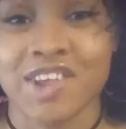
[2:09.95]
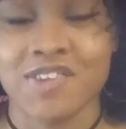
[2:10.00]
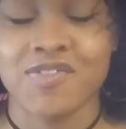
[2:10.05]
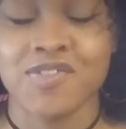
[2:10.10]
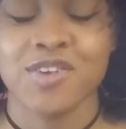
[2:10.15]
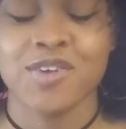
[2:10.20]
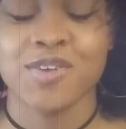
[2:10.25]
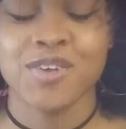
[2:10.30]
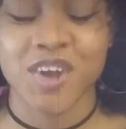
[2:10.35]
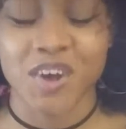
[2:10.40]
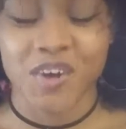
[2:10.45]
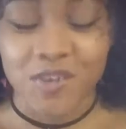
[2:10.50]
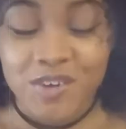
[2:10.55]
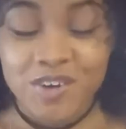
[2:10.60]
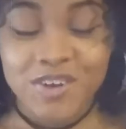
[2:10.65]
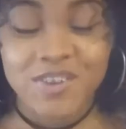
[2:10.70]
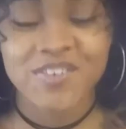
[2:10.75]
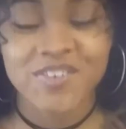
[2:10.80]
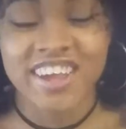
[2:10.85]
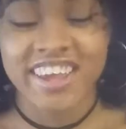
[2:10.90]
If you don't
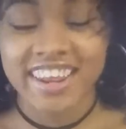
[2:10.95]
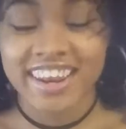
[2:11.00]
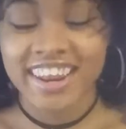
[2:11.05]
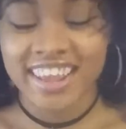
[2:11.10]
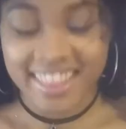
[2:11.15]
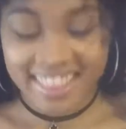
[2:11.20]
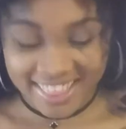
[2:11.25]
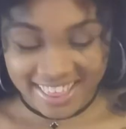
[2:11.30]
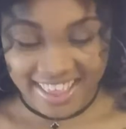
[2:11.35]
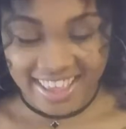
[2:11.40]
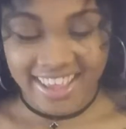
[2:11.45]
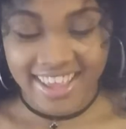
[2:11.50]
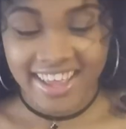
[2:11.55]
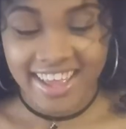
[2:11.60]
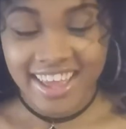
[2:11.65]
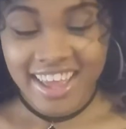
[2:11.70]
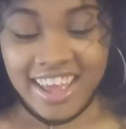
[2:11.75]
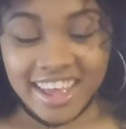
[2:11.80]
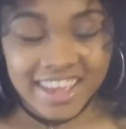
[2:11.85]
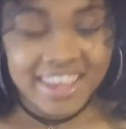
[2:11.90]
do
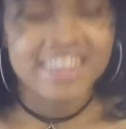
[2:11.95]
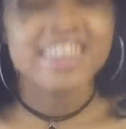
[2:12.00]
anything,